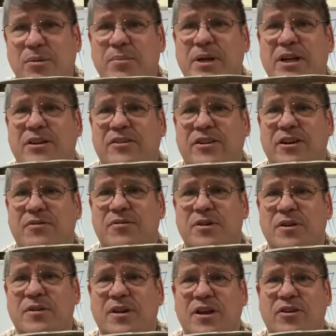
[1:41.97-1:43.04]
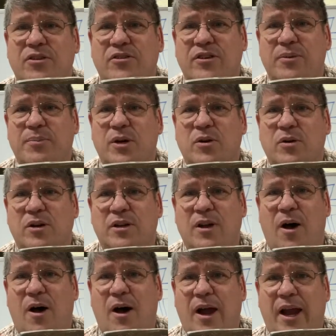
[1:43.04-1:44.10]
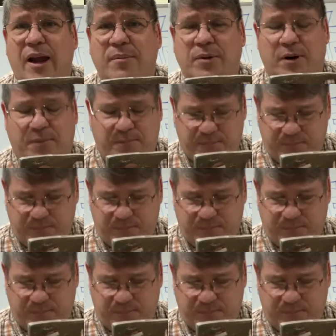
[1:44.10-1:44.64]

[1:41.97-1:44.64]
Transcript: bit different than your typical claw hammer.